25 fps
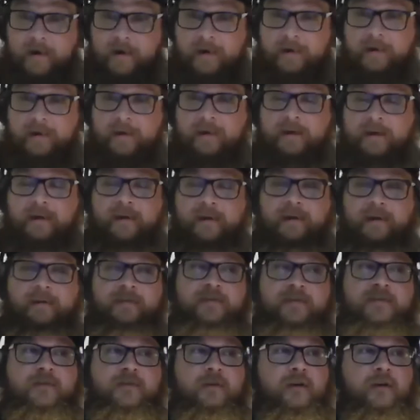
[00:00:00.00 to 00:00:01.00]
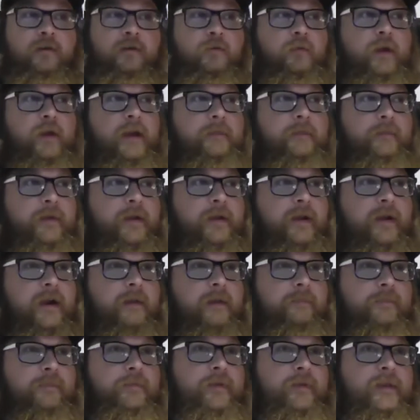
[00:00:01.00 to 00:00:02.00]
I started ramping
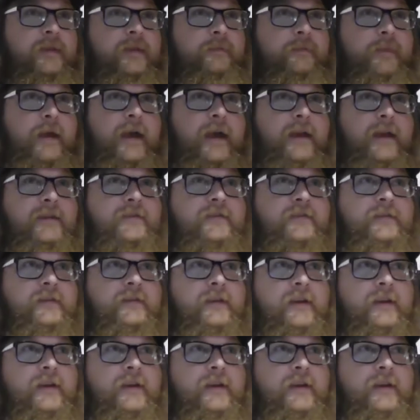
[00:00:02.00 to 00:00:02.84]
up in the past